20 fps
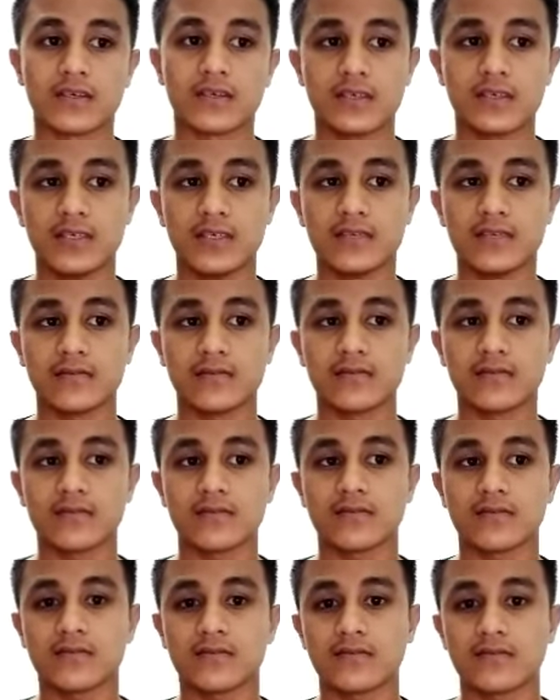
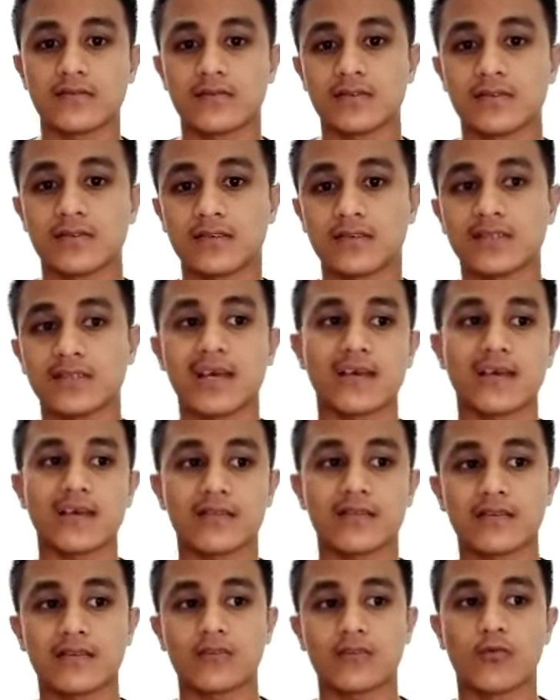inside
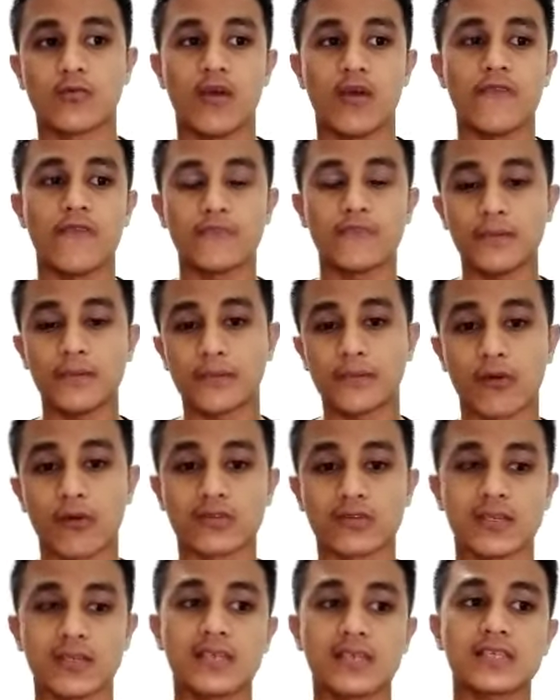to every
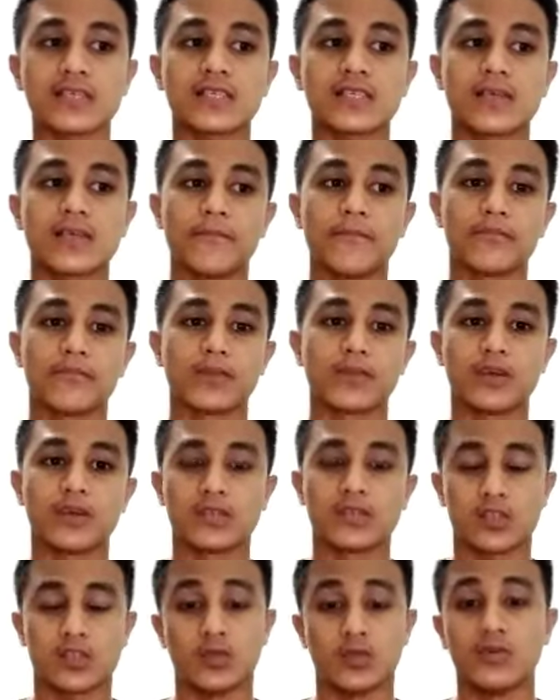process
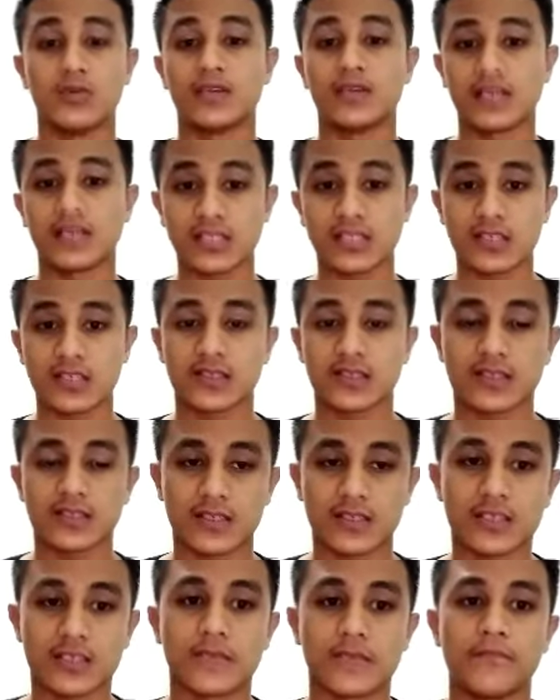to do
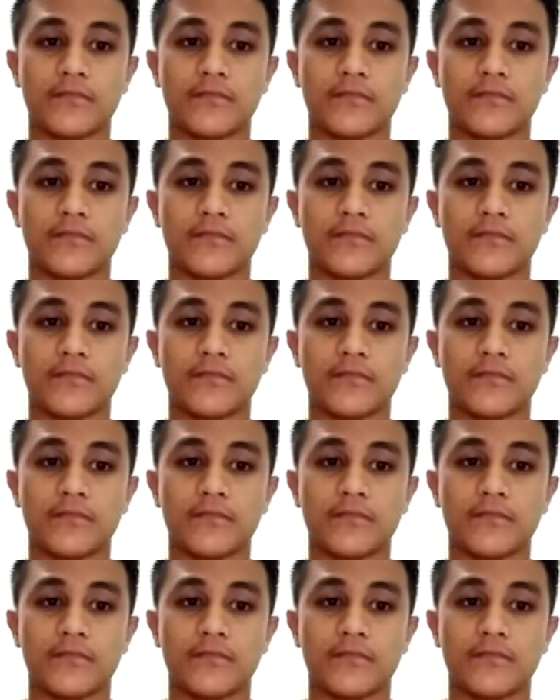research.